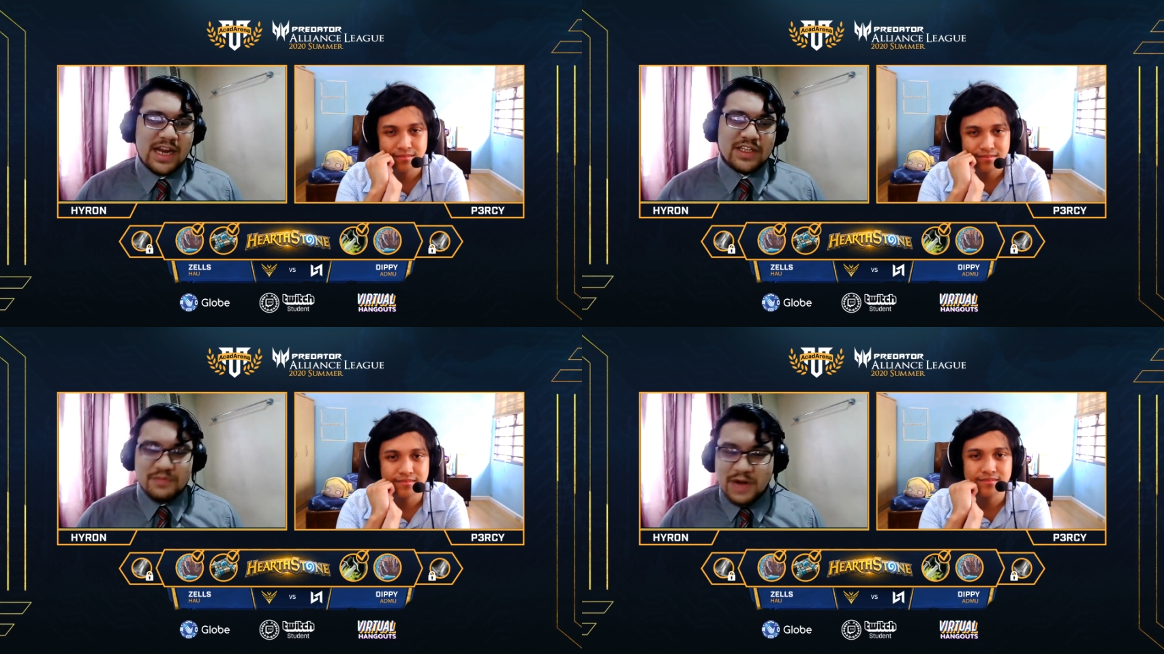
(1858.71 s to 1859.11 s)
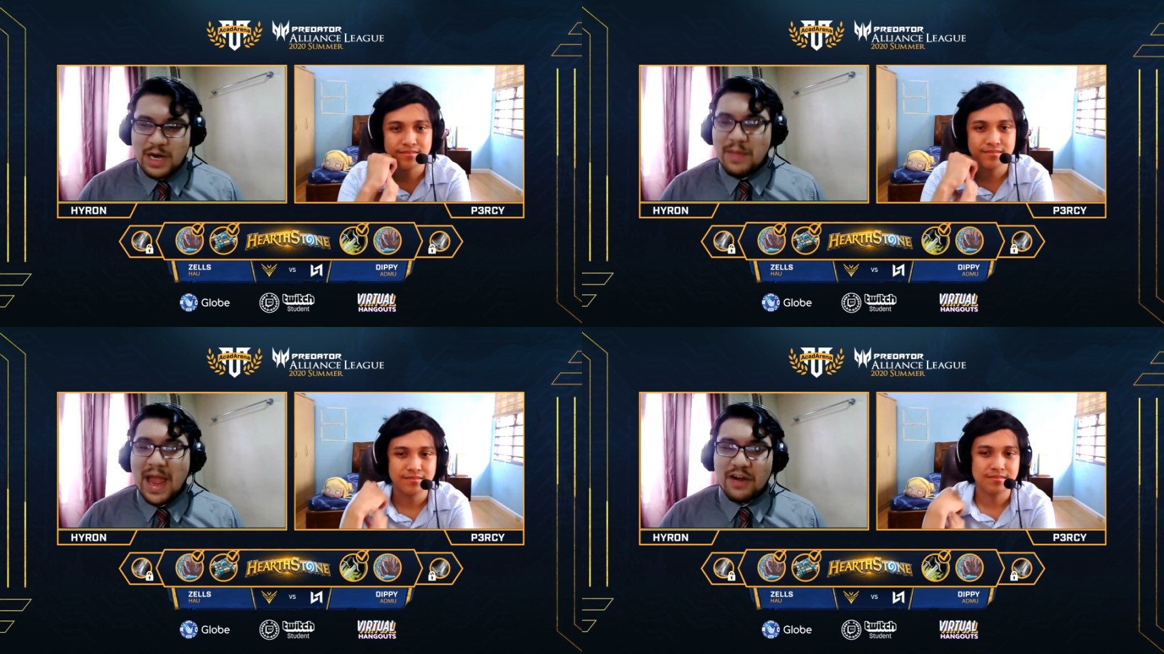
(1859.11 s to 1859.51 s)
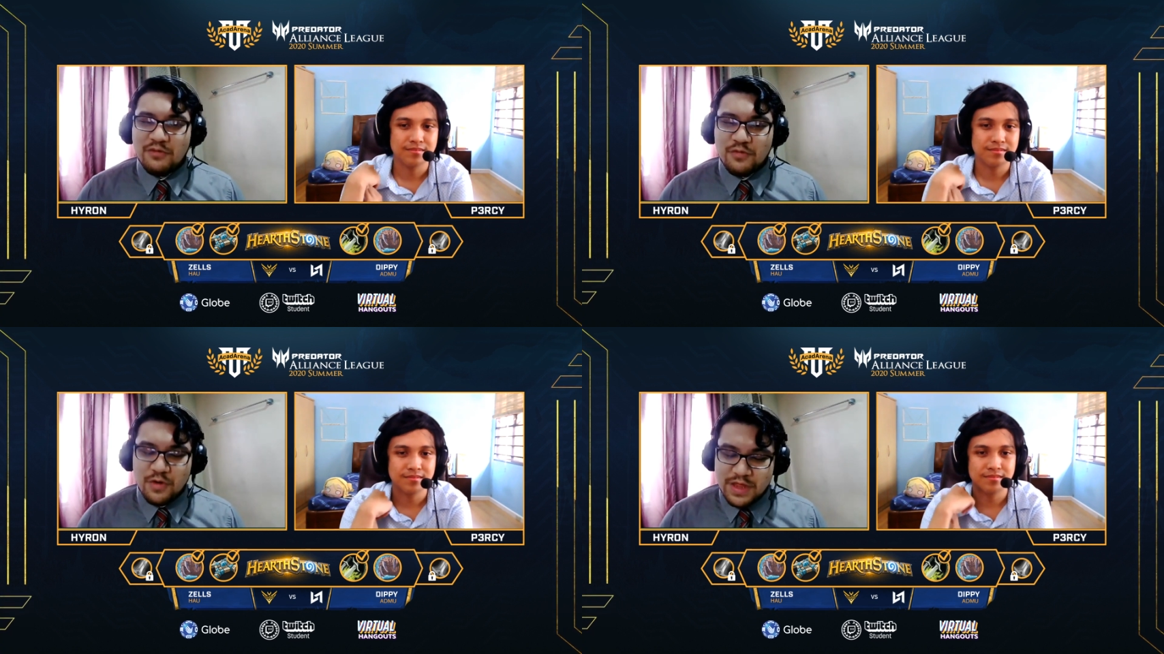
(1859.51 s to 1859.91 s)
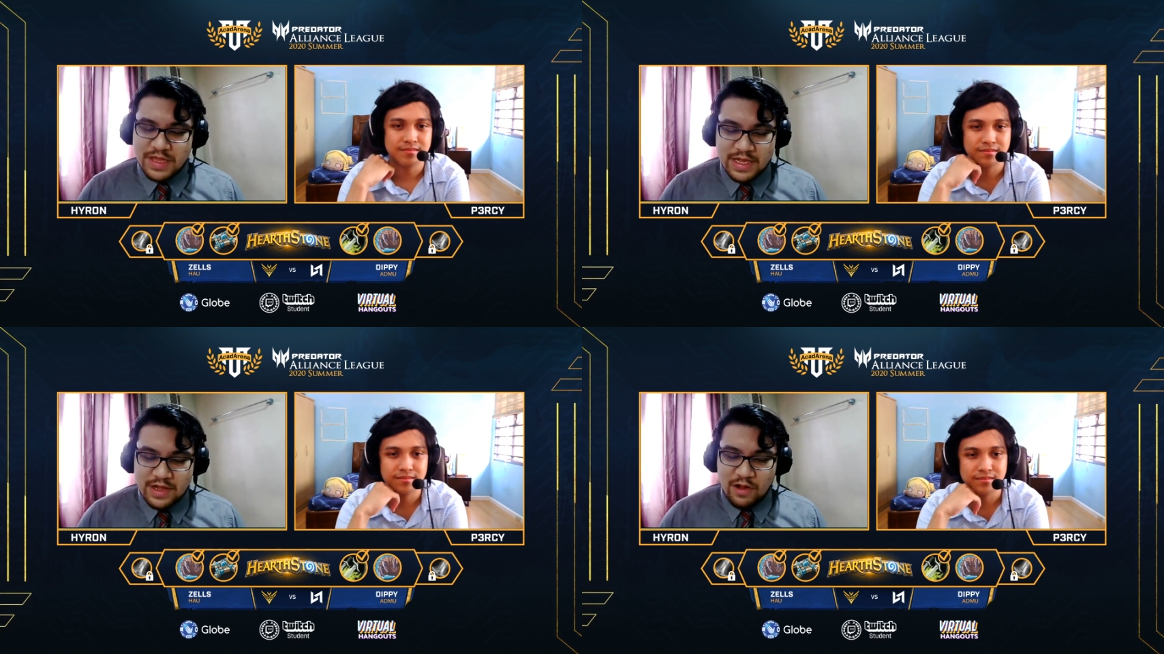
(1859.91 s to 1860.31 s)
Speaker 1: Like it's very back and
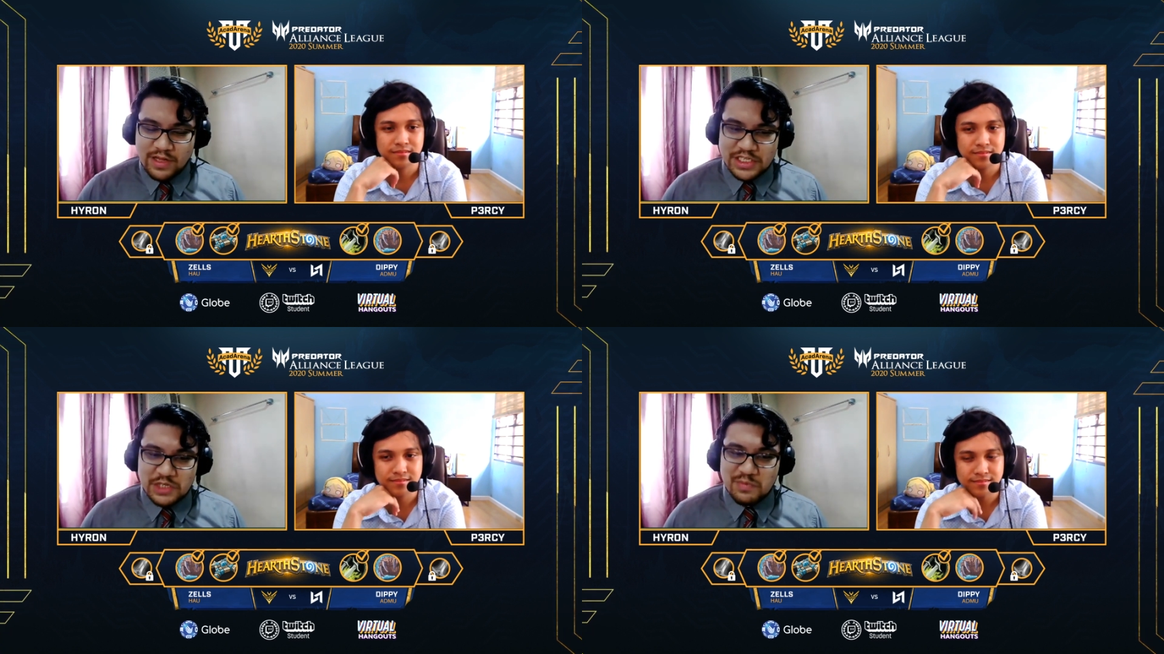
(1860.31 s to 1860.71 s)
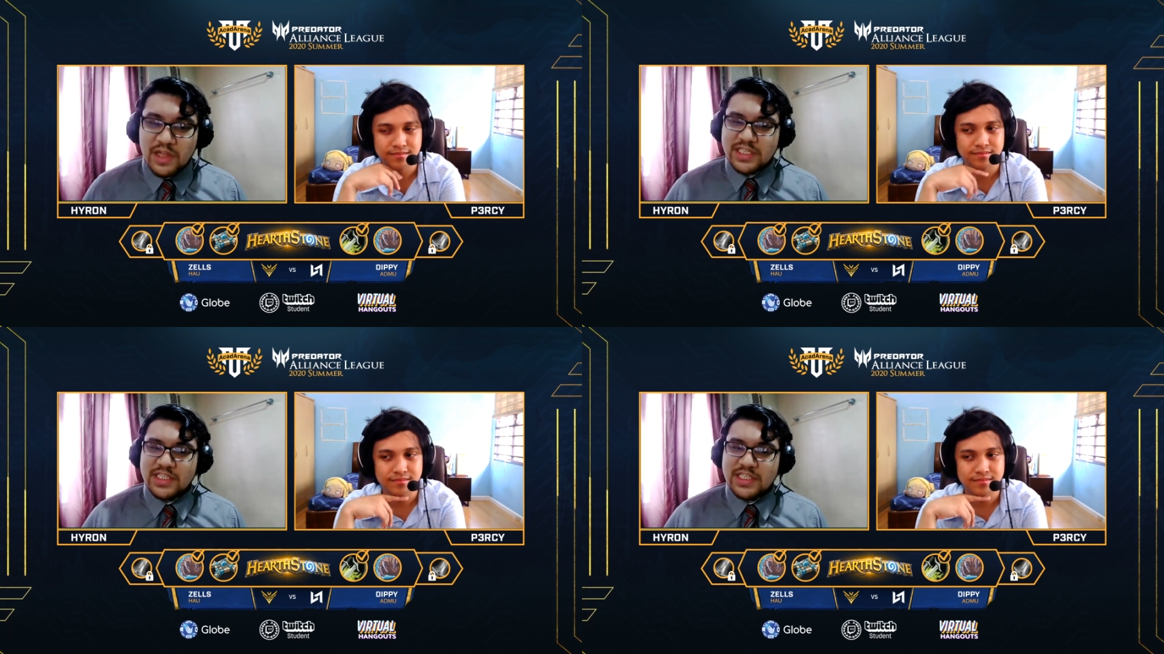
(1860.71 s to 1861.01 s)
forth. All these small